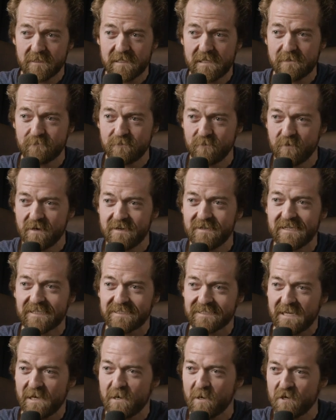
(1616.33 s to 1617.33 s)
a heavy one. It's
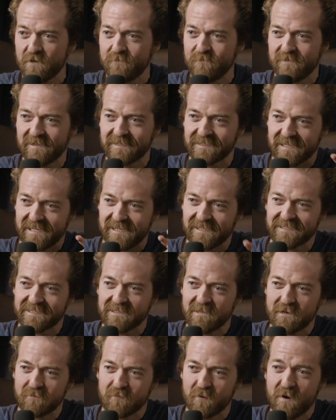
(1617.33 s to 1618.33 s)
at home. It's
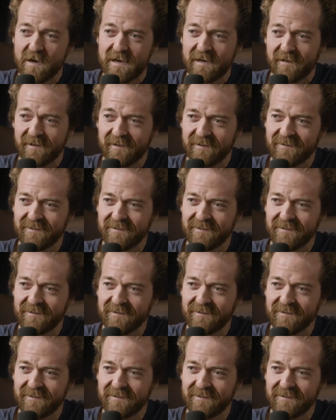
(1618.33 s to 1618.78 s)
inside white